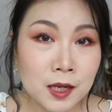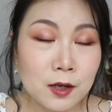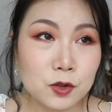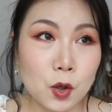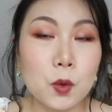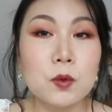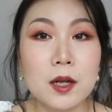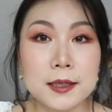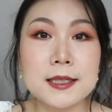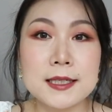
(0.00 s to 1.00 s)
So
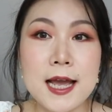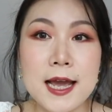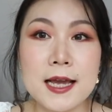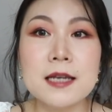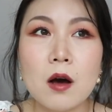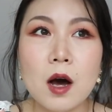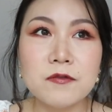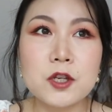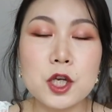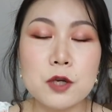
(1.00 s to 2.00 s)
like today,
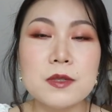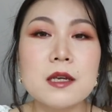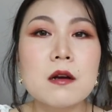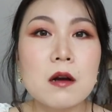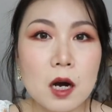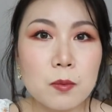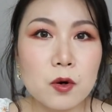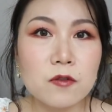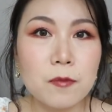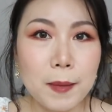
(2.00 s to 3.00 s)
after using a
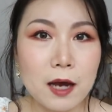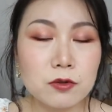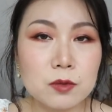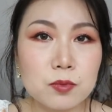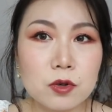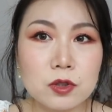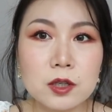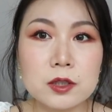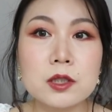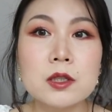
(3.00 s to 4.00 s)
couple of powder
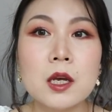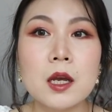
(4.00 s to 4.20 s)
products,